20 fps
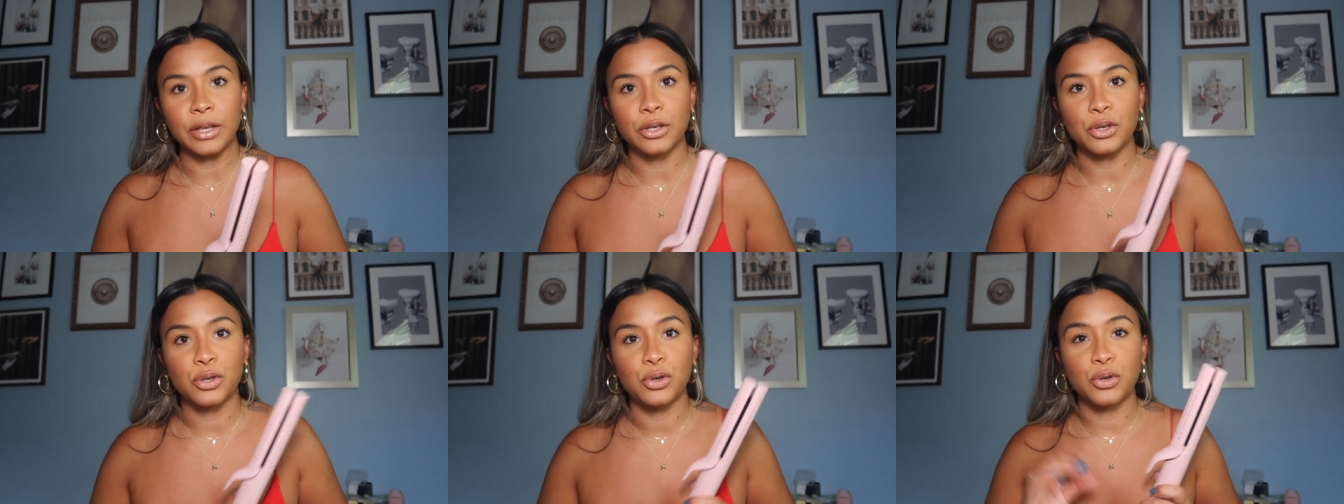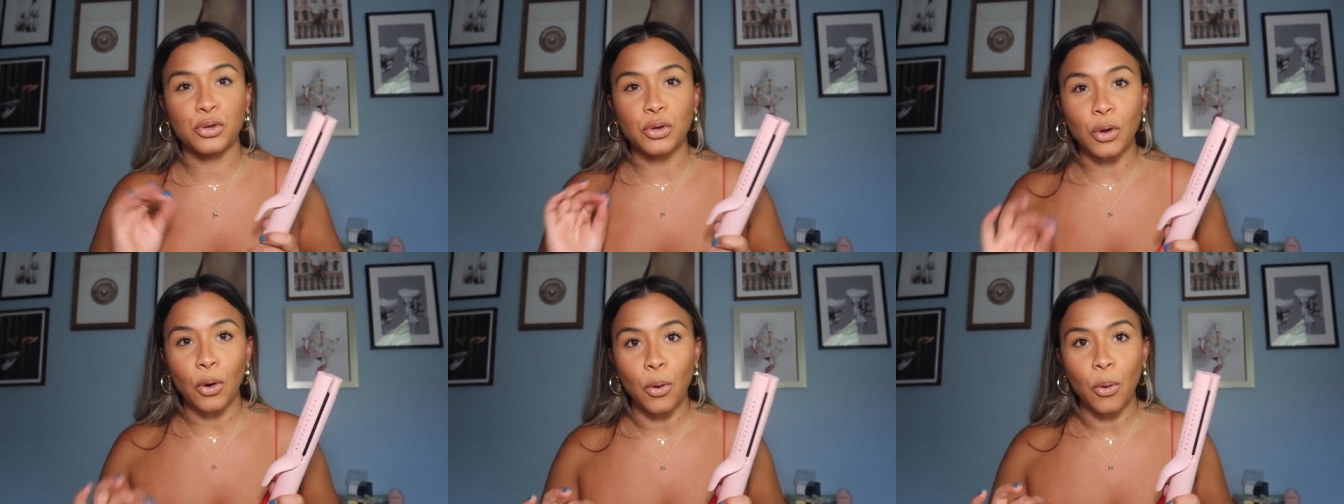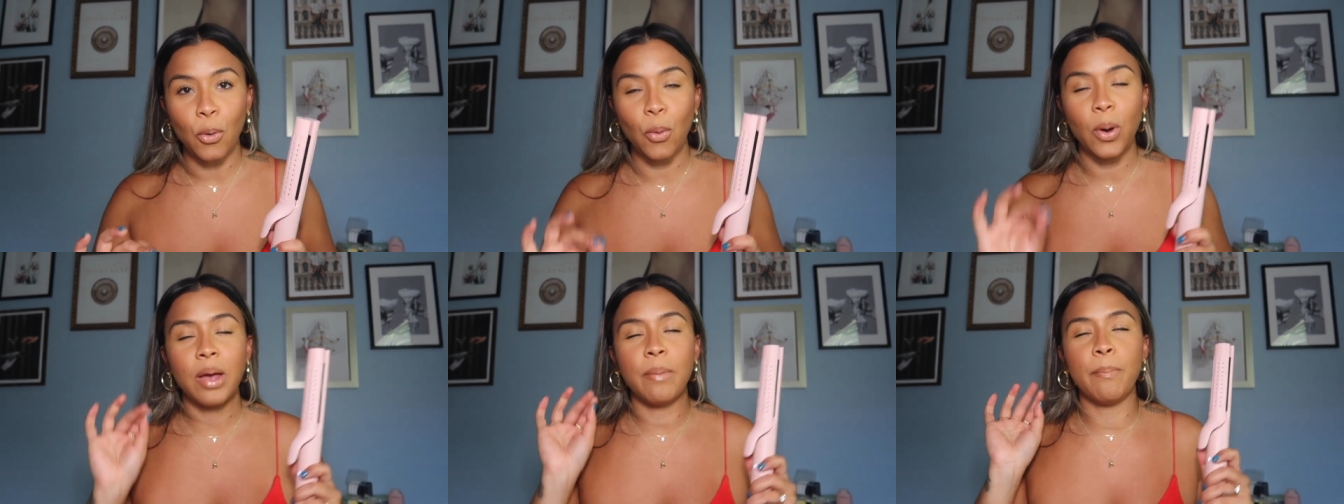and
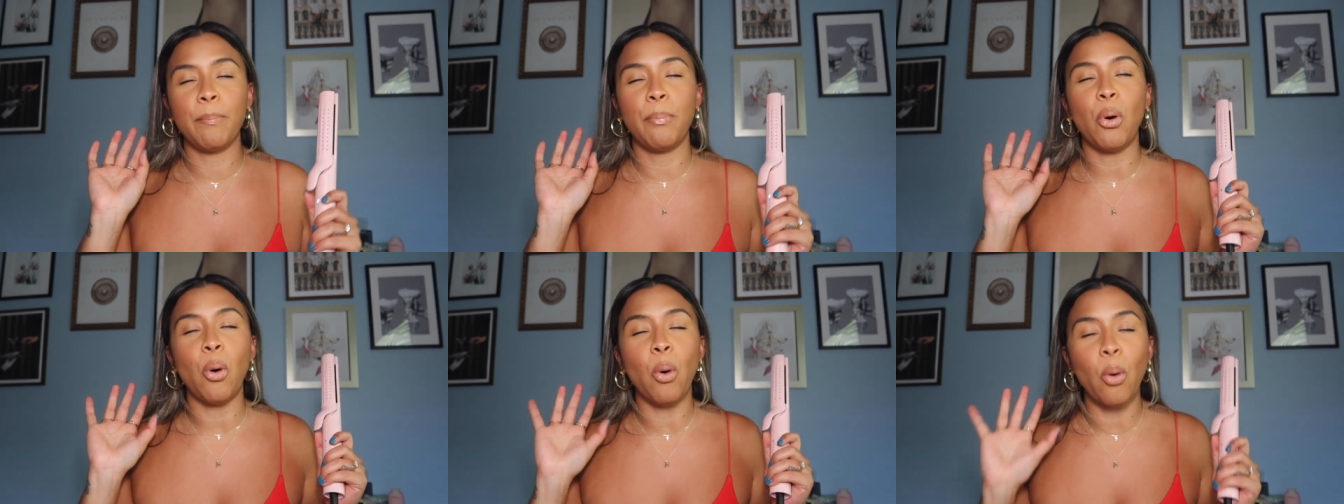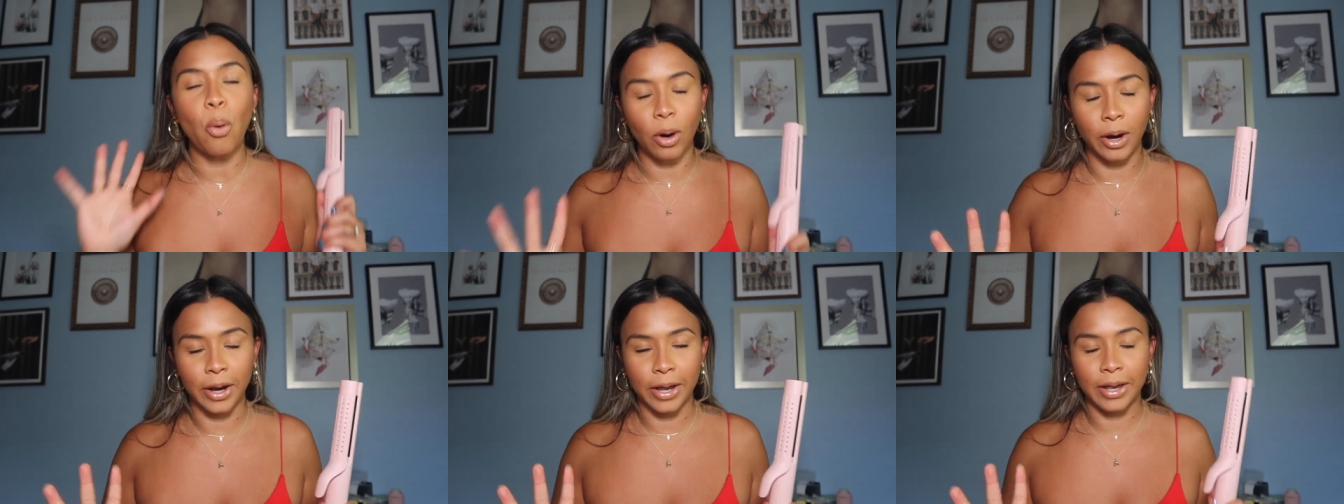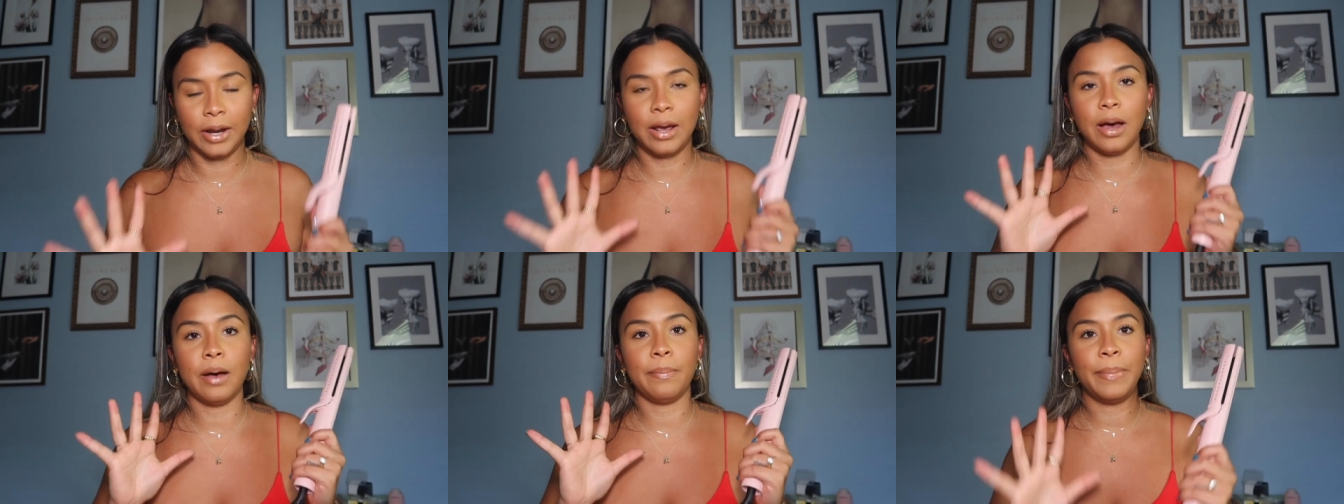so
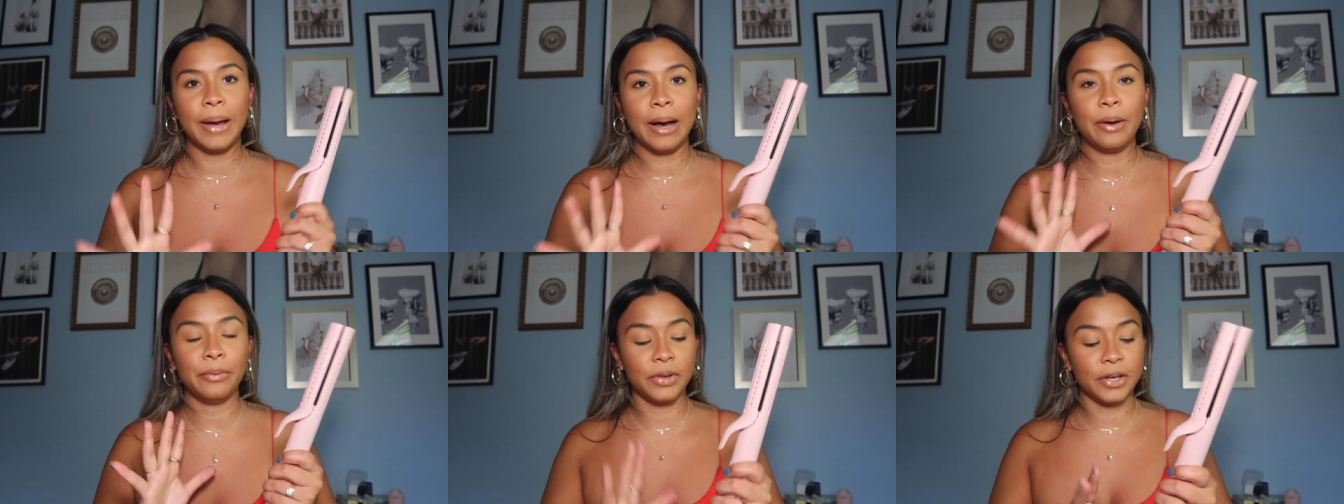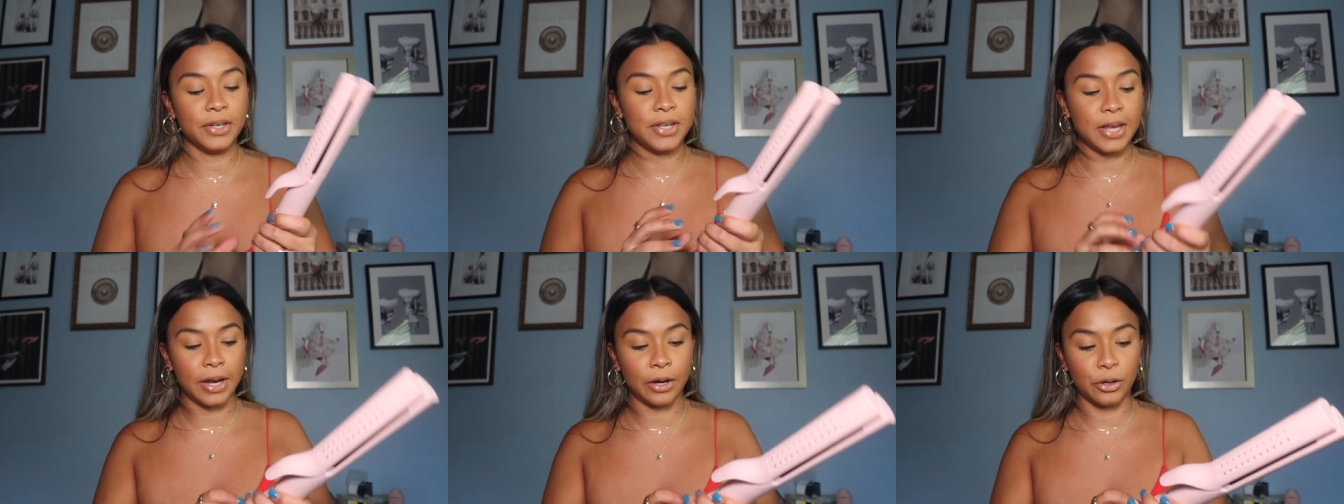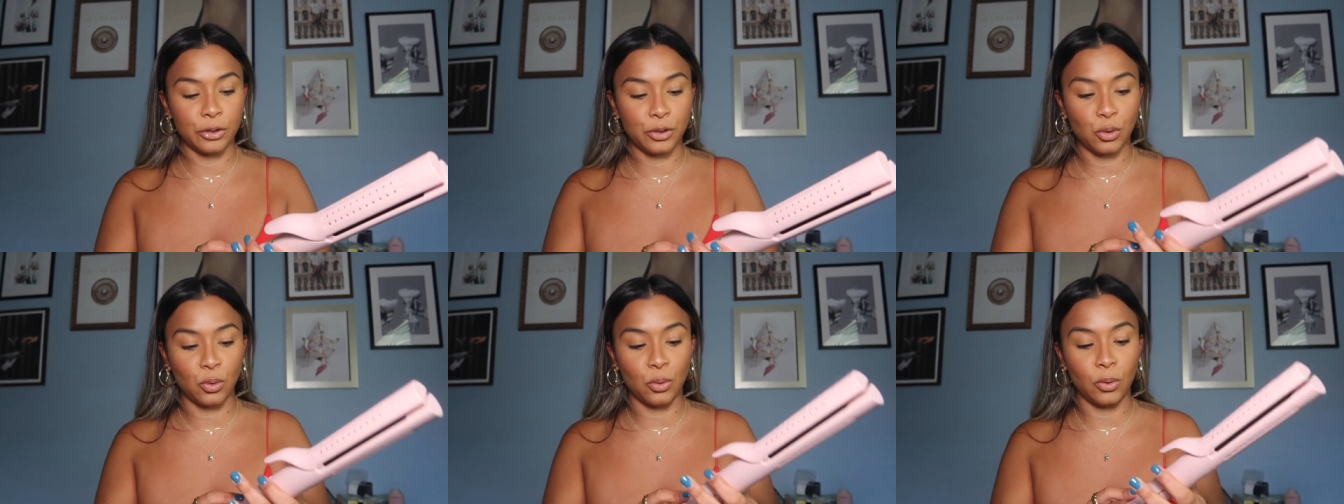important about this
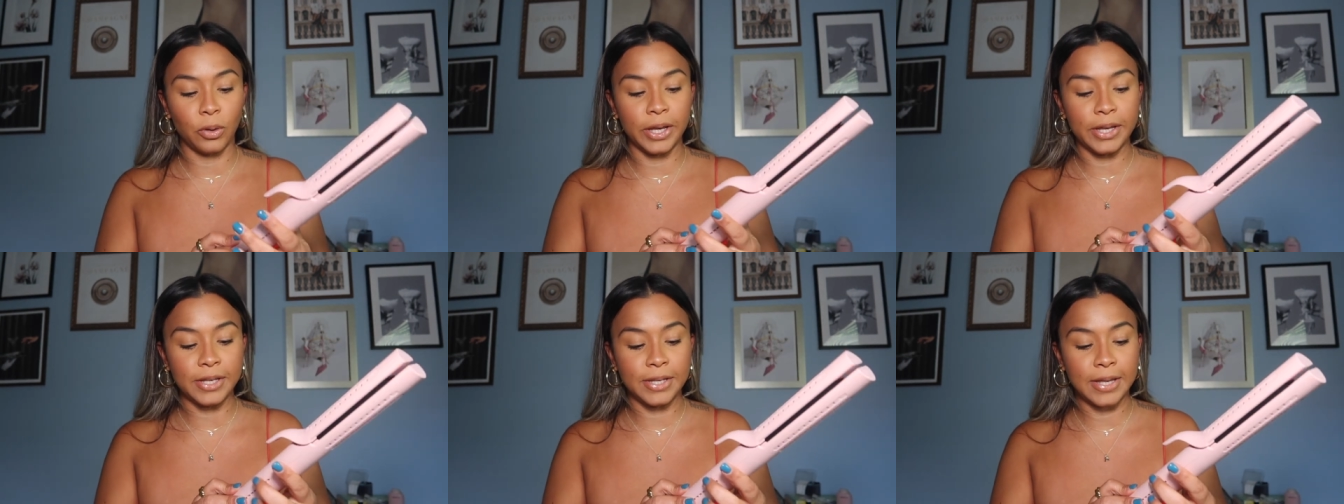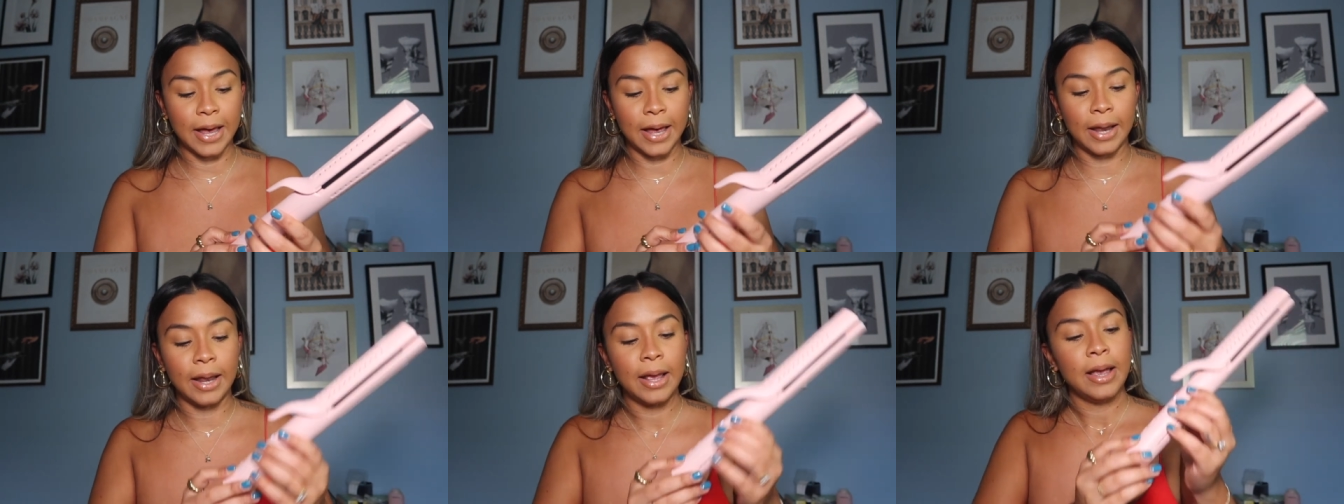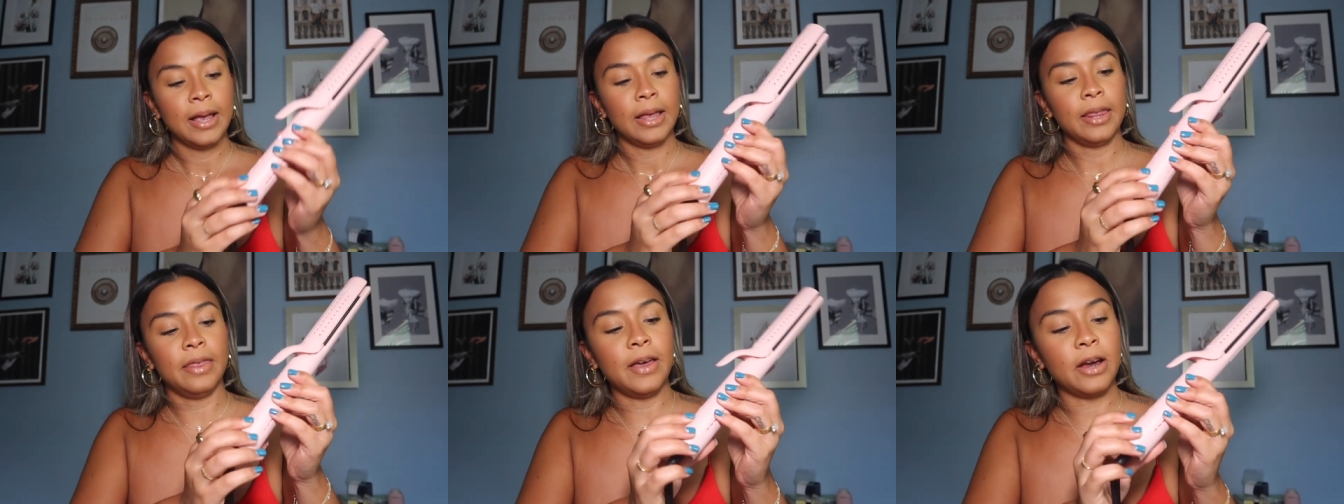hair tool is that